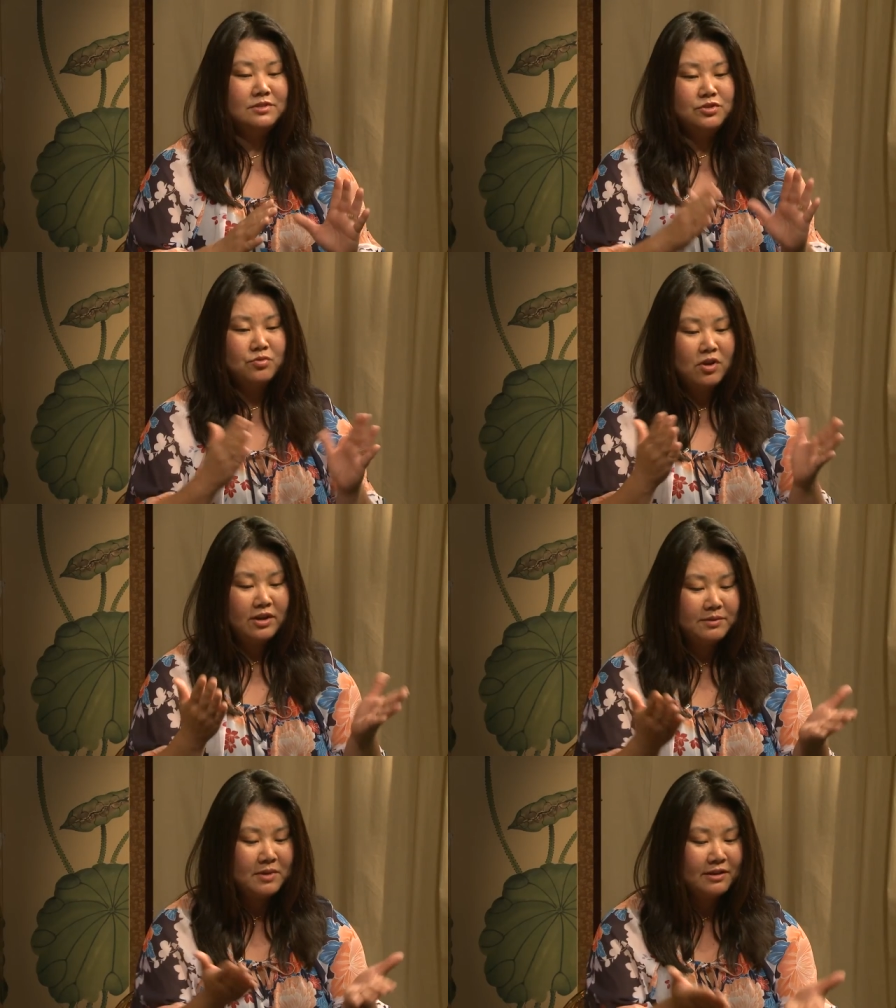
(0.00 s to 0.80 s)

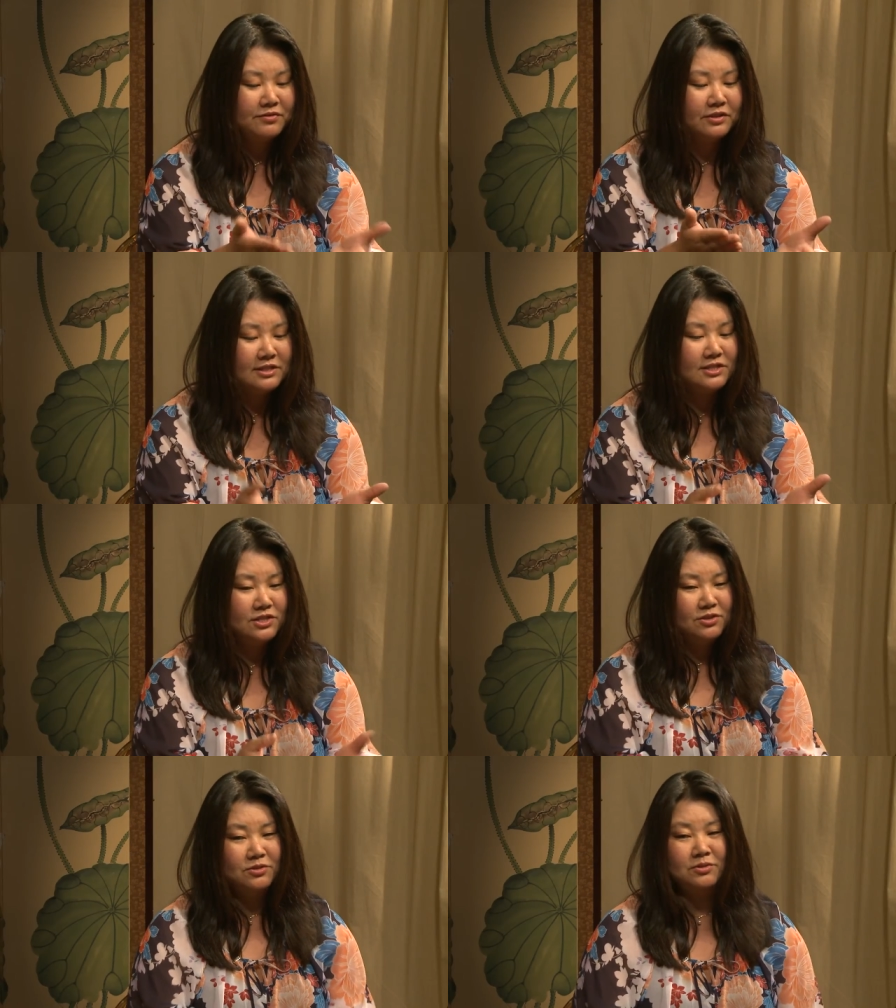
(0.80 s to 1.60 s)
drawing mindfulness
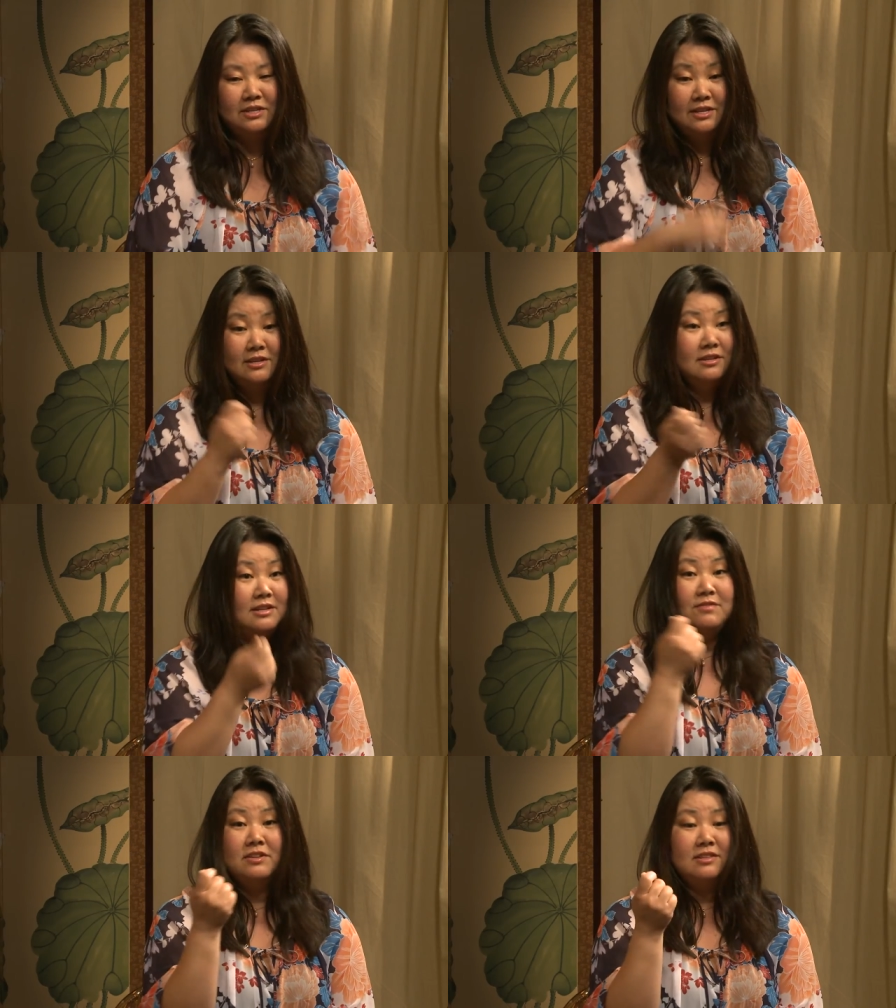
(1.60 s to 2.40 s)
to
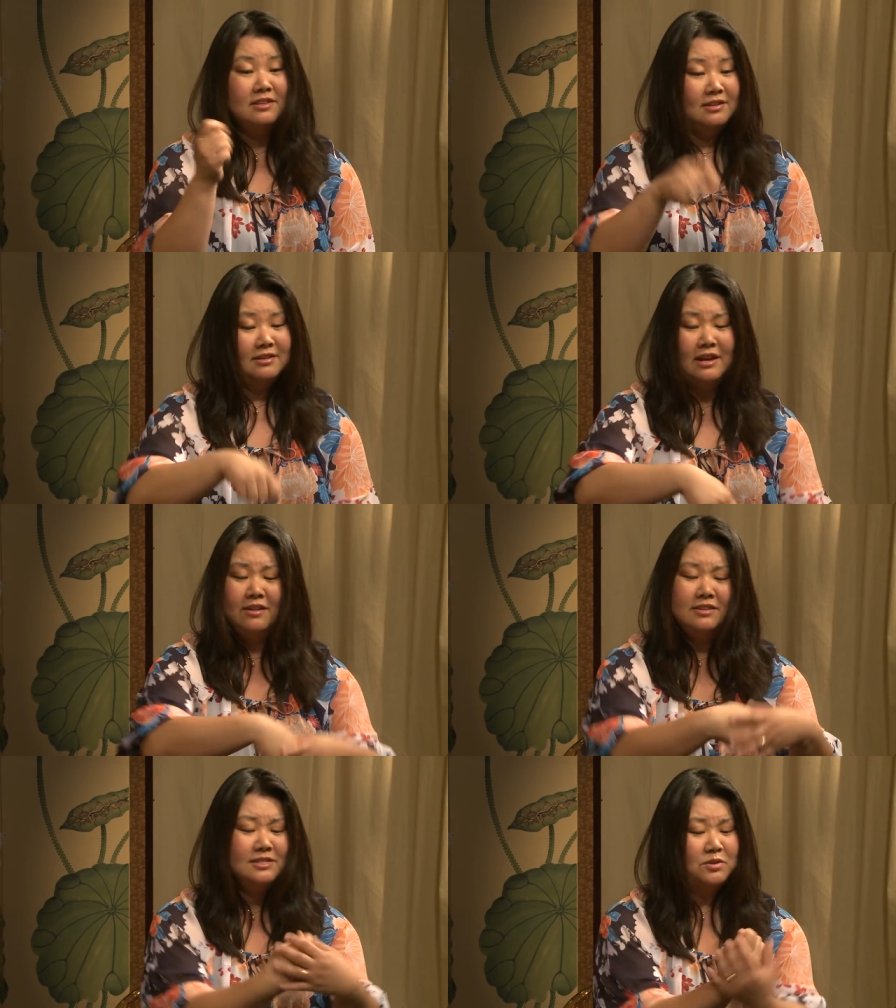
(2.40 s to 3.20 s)
even the how
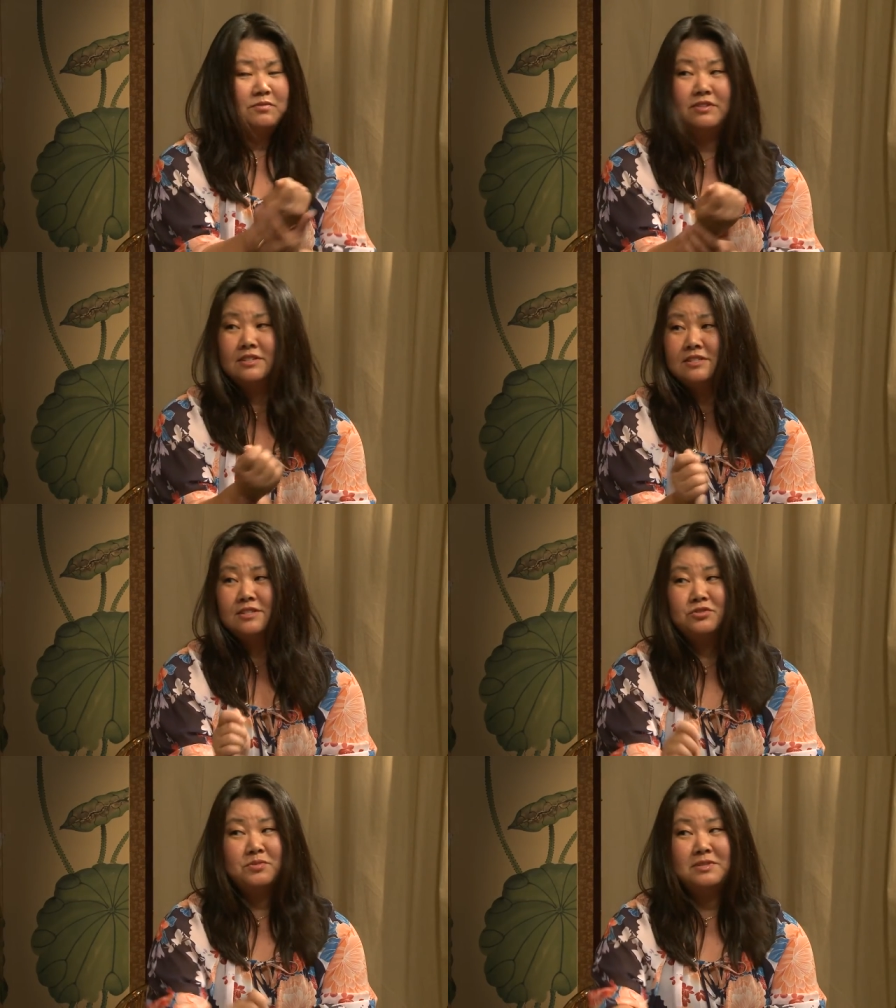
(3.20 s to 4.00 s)
the soap feels as
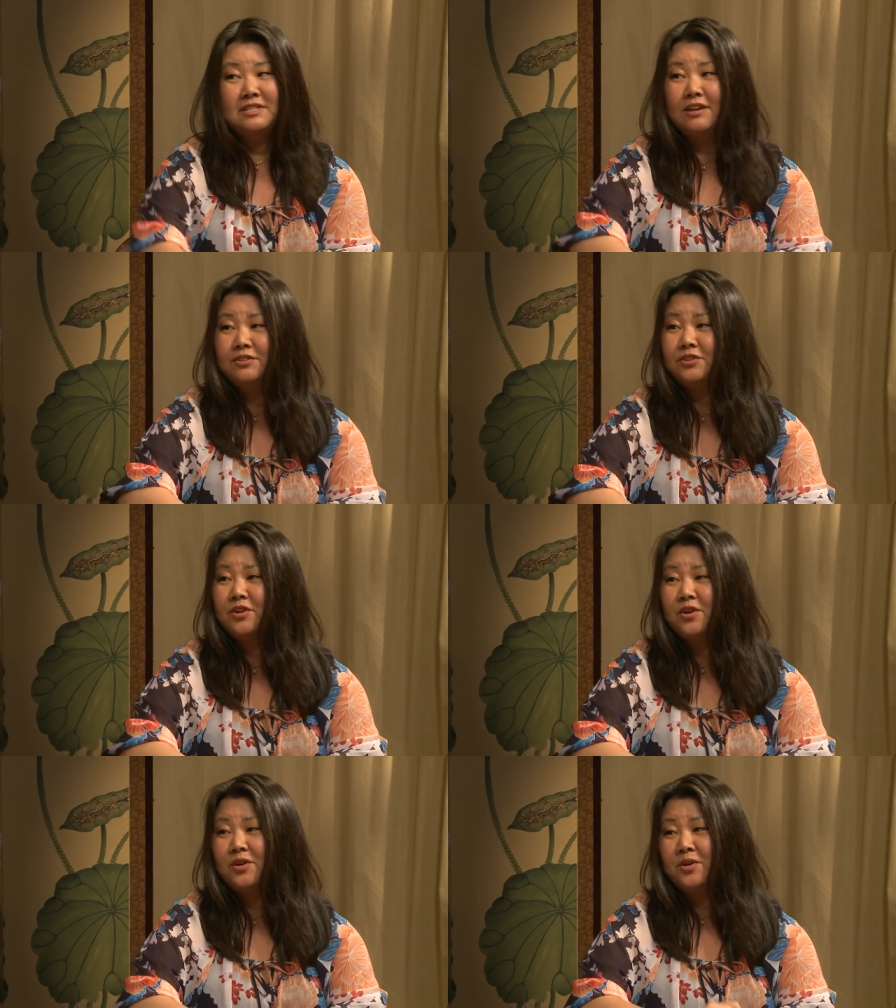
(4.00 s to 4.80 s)
it drips down your
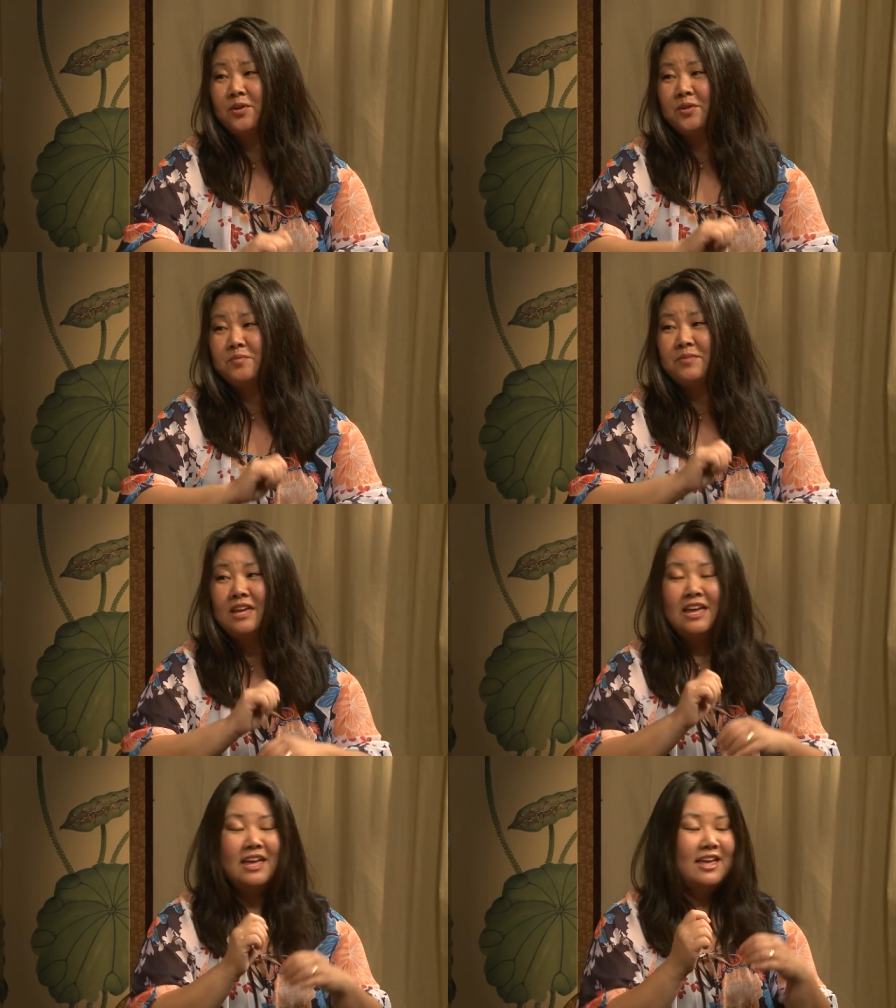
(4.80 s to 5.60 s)
arm, right?